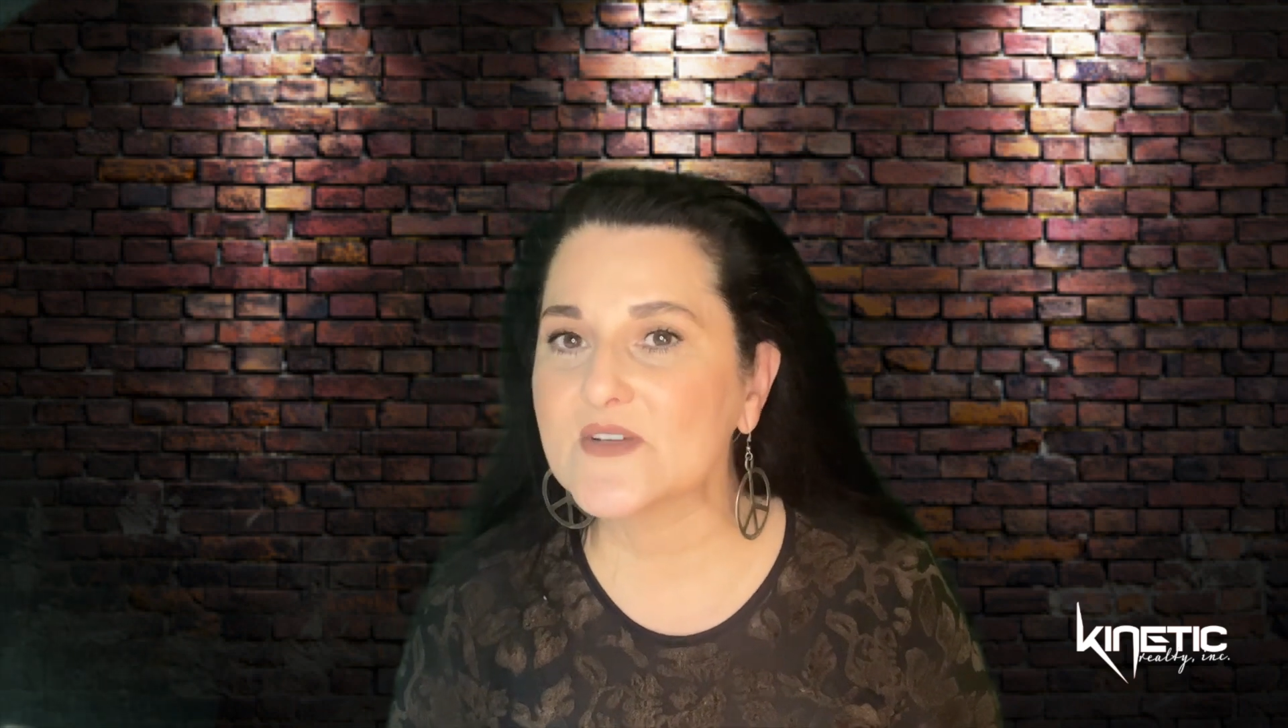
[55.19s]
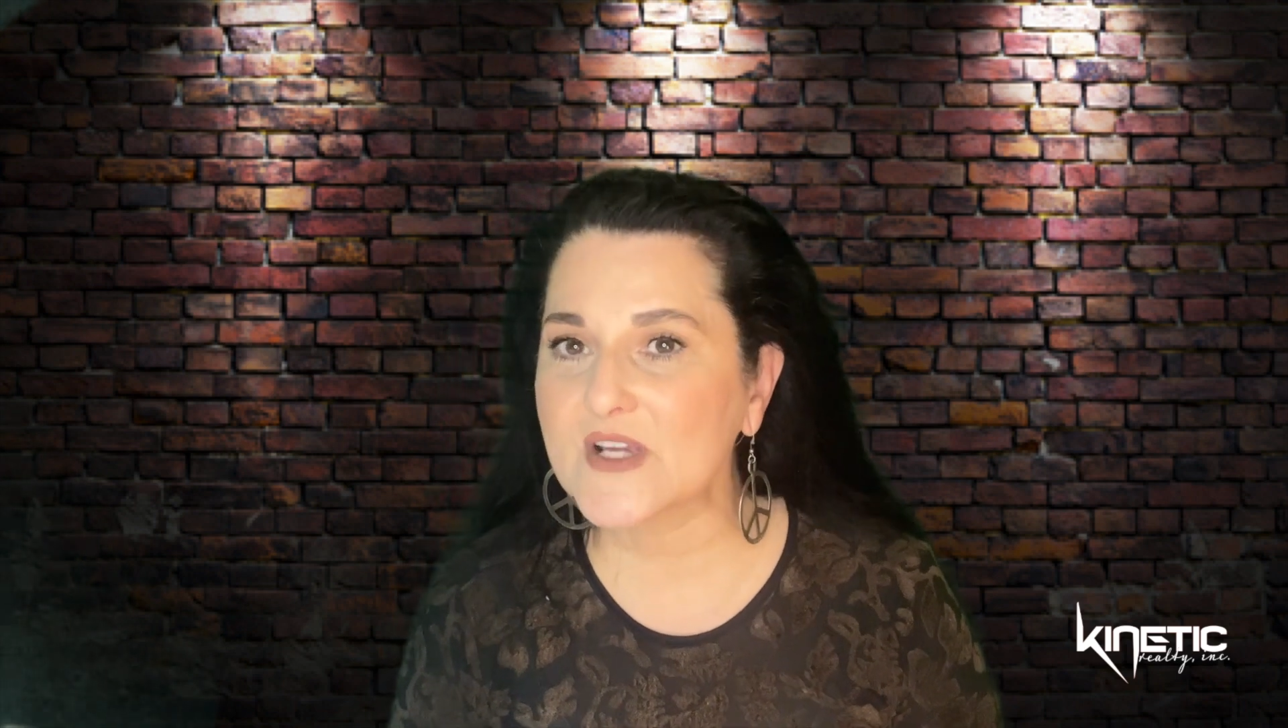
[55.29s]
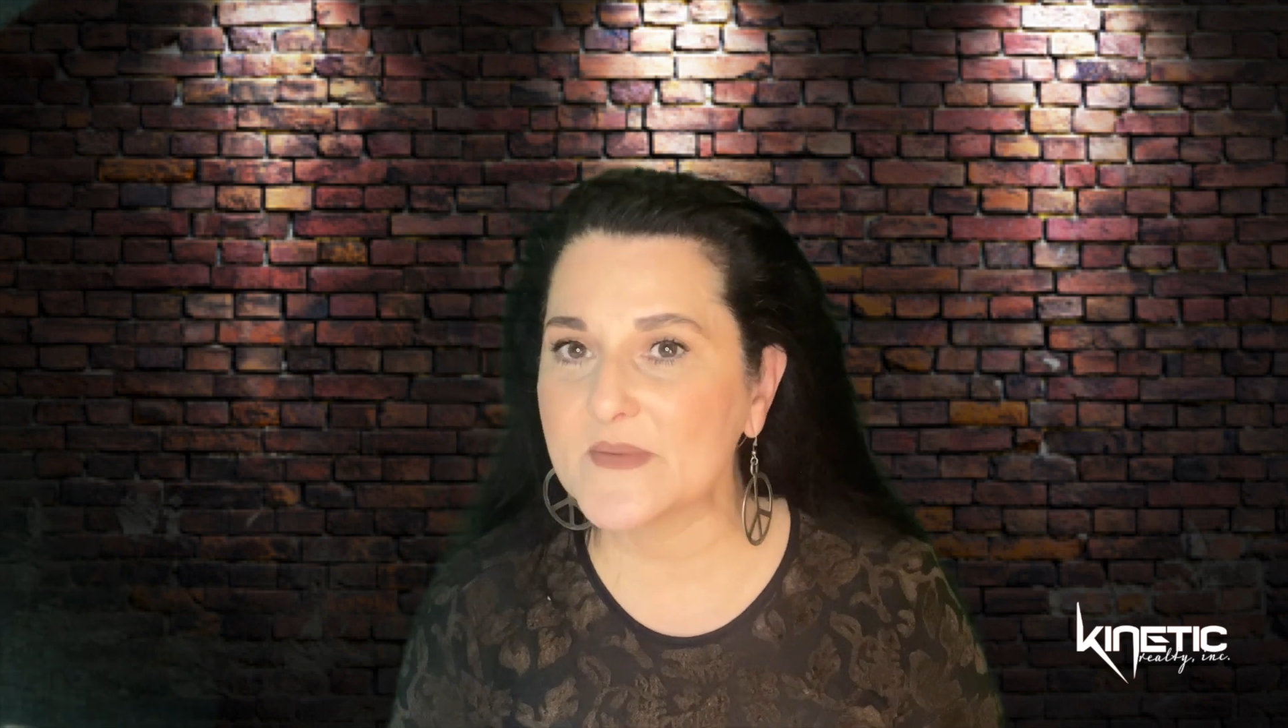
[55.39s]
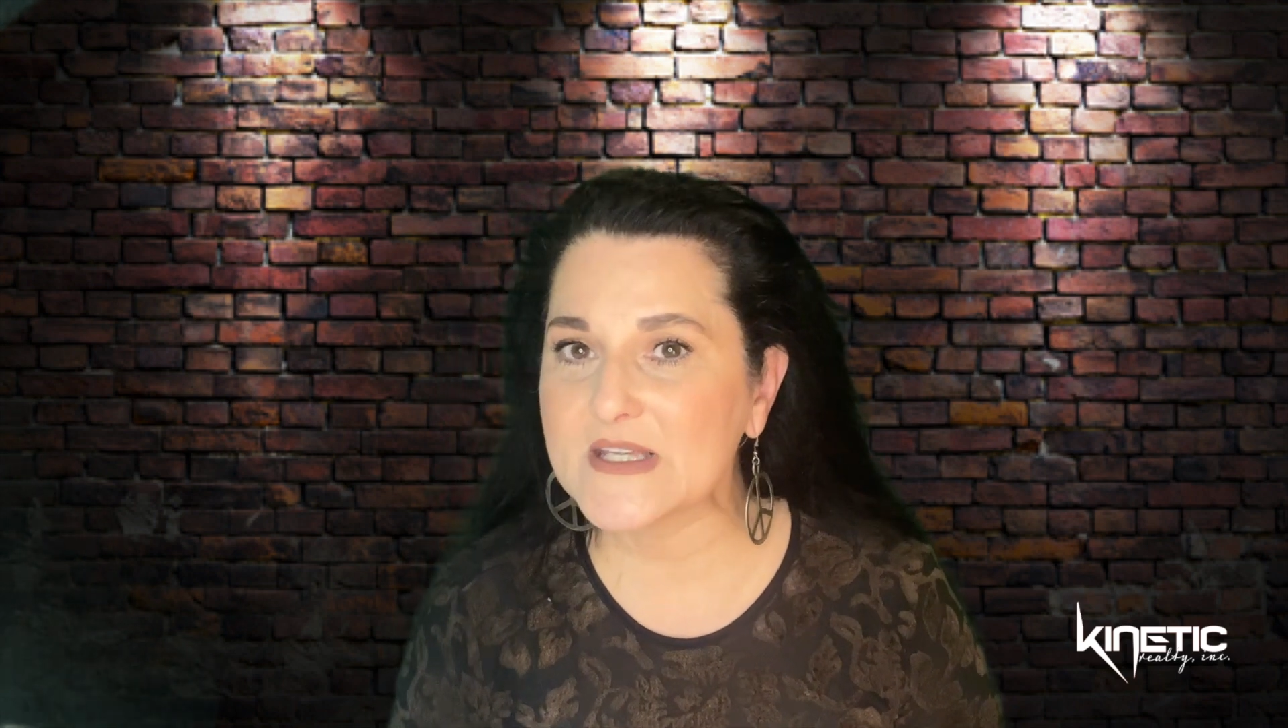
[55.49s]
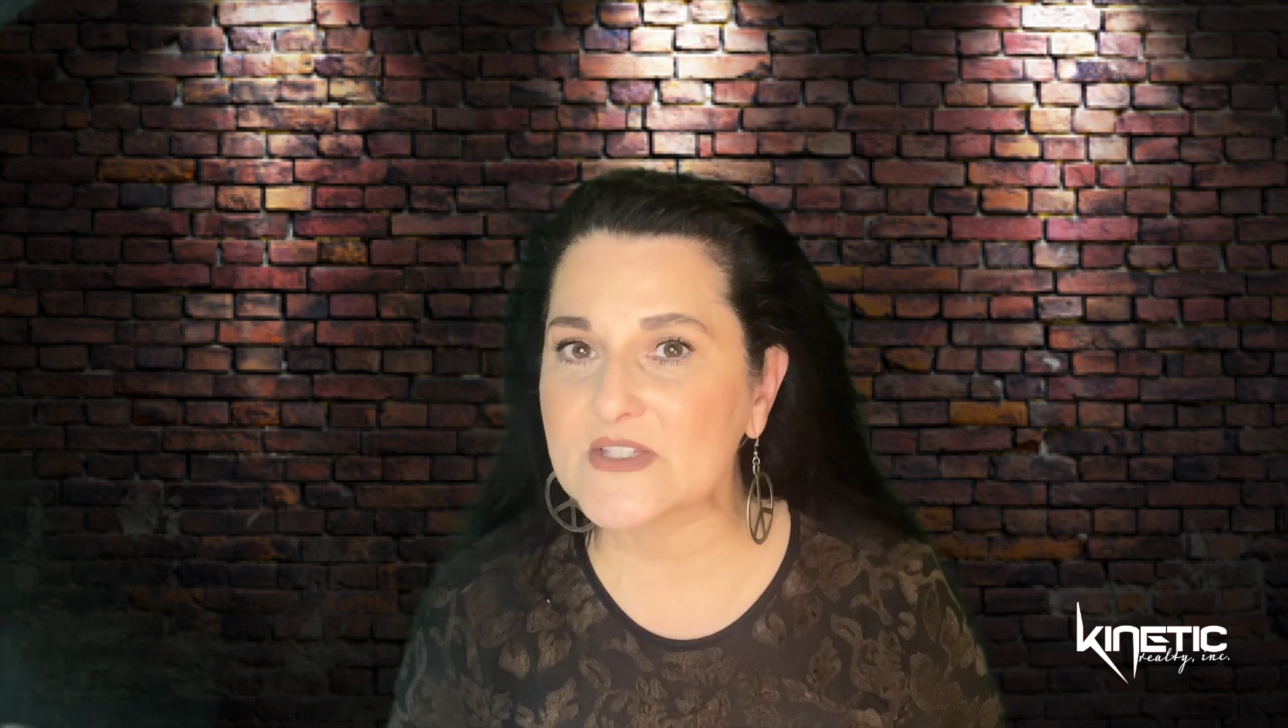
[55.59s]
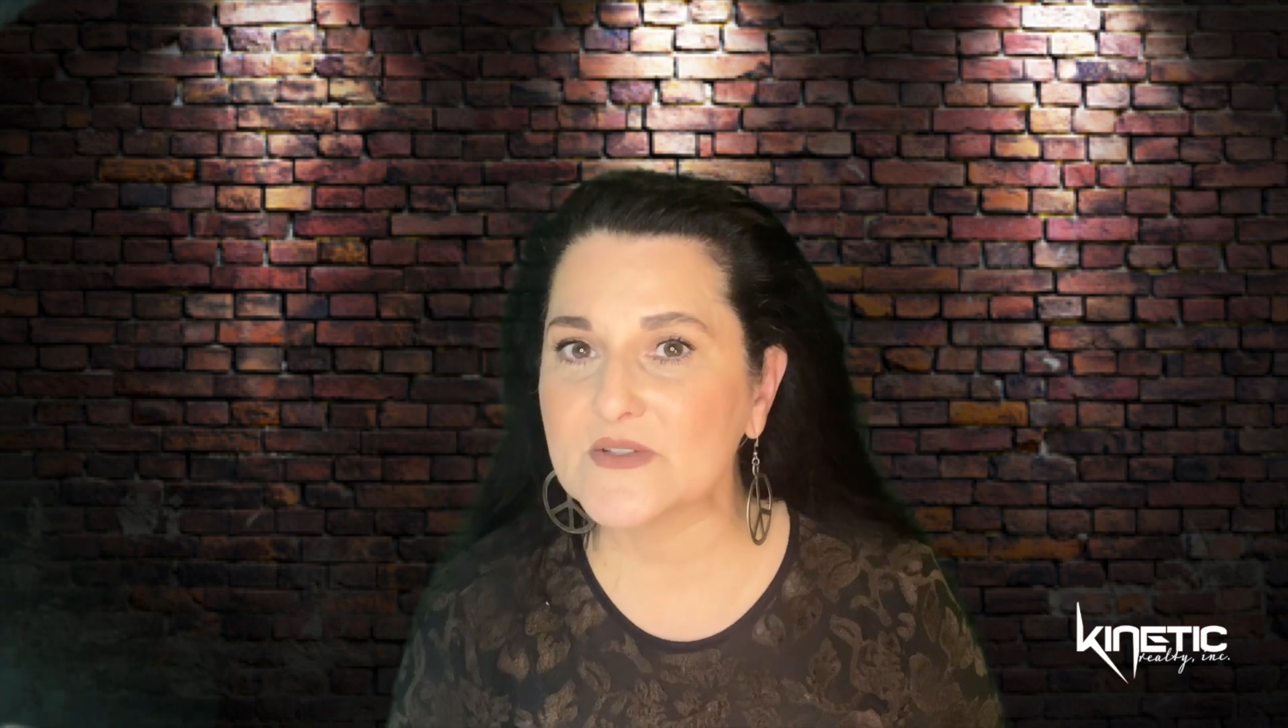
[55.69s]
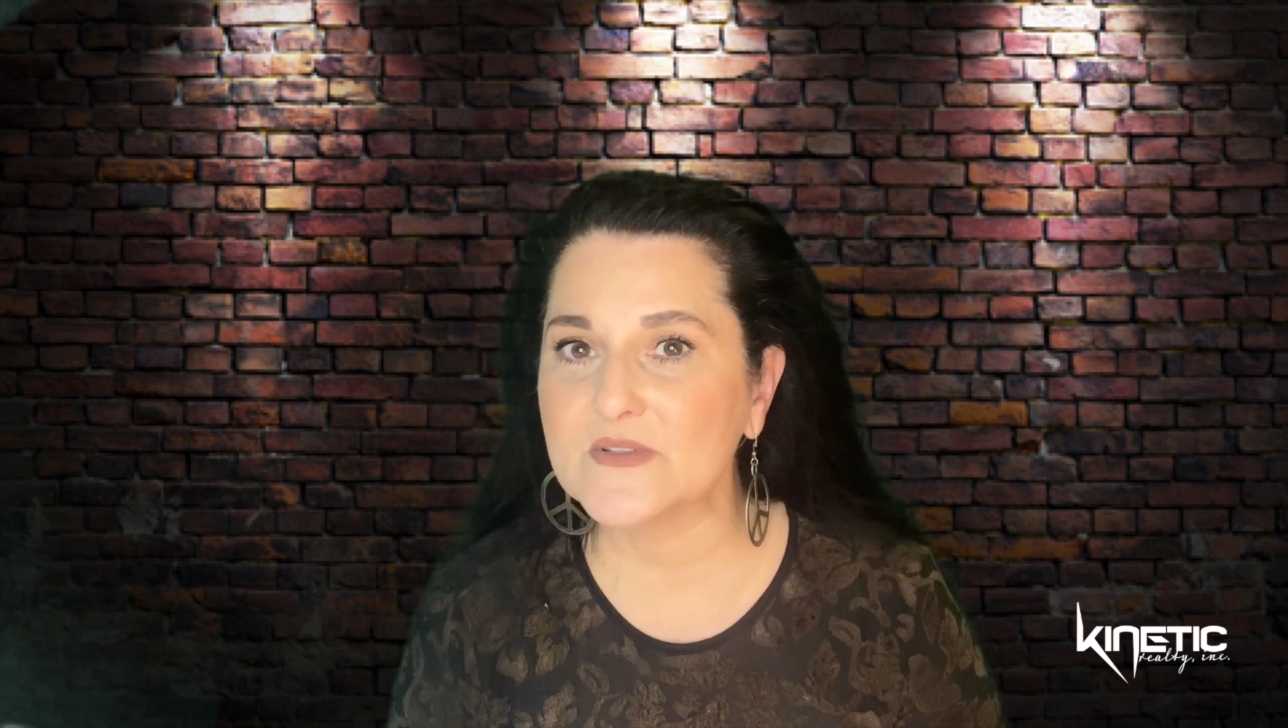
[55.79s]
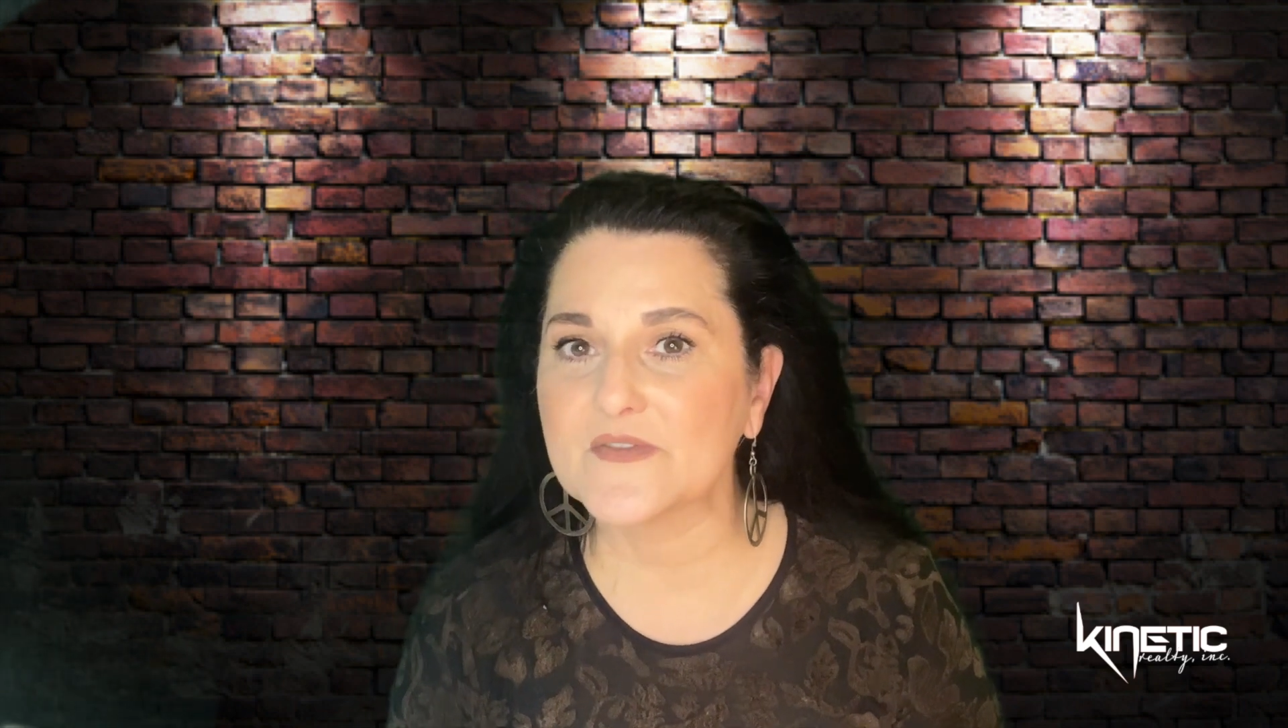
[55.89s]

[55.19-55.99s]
coming soon